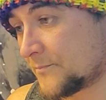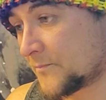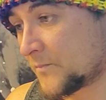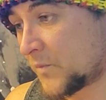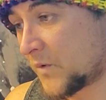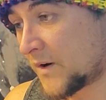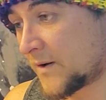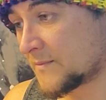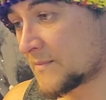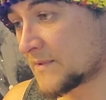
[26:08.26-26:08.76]

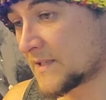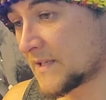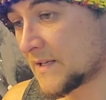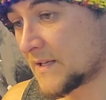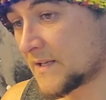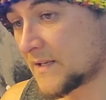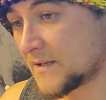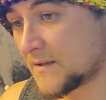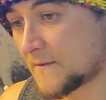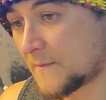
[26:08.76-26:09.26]
what I'm
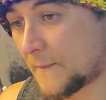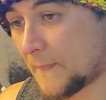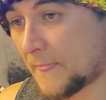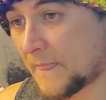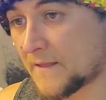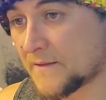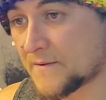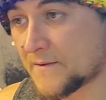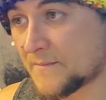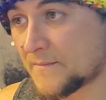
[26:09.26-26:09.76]
saying
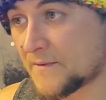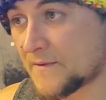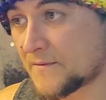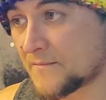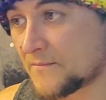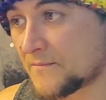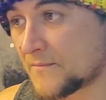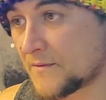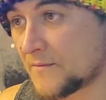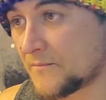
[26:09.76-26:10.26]
and some
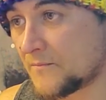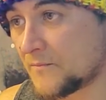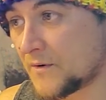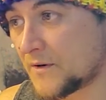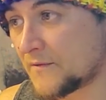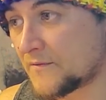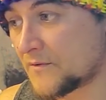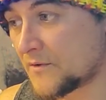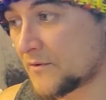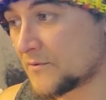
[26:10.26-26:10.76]
of what
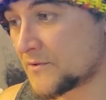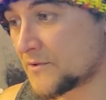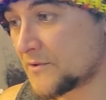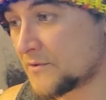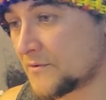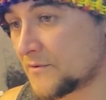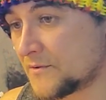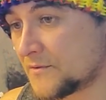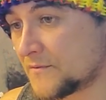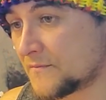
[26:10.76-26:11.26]
I've told you
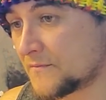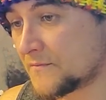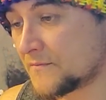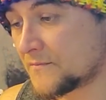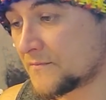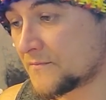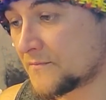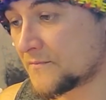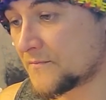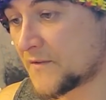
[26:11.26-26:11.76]
to
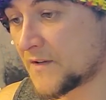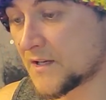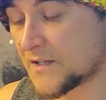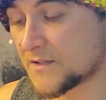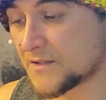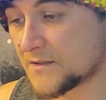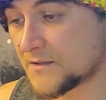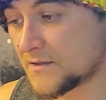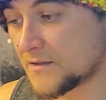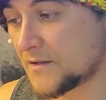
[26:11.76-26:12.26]

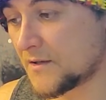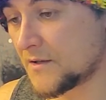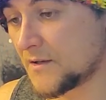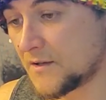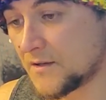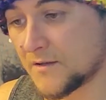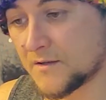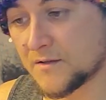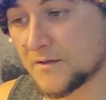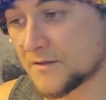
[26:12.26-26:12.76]
fix,
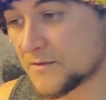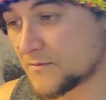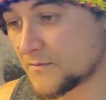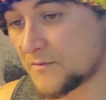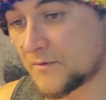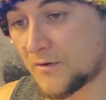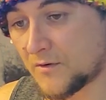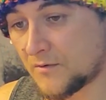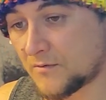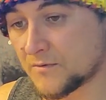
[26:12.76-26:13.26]
this
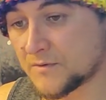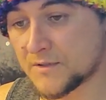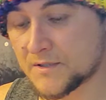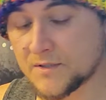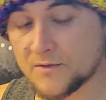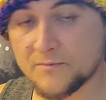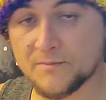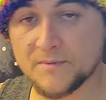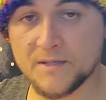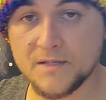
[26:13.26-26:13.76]
will all
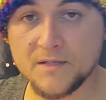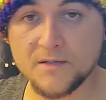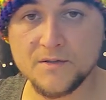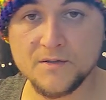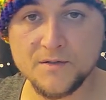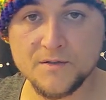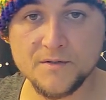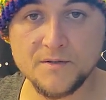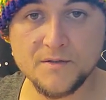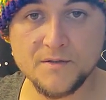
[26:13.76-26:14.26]
still be
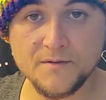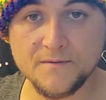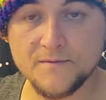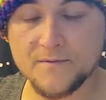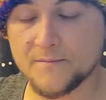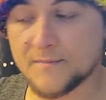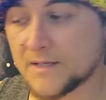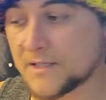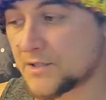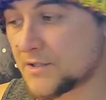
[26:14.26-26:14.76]
good
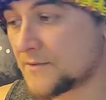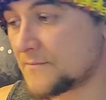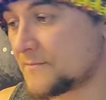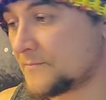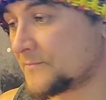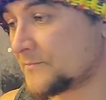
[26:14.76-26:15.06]
information.